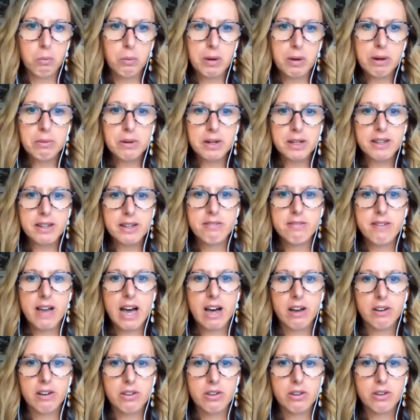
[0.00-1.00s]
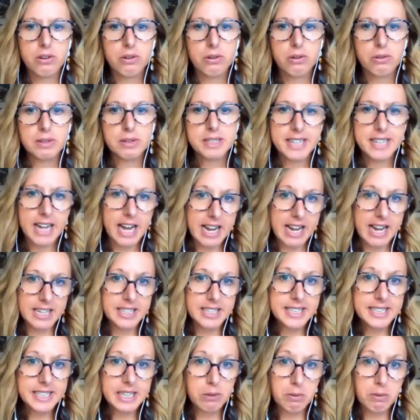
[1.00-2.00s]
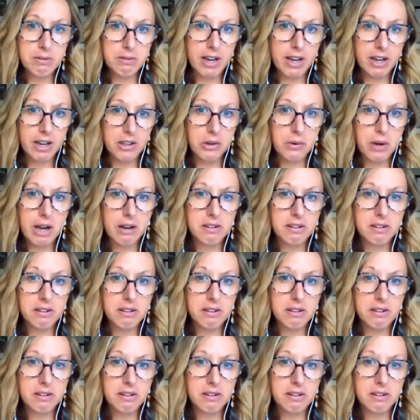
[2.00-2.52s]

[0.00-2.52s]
We really value science and we value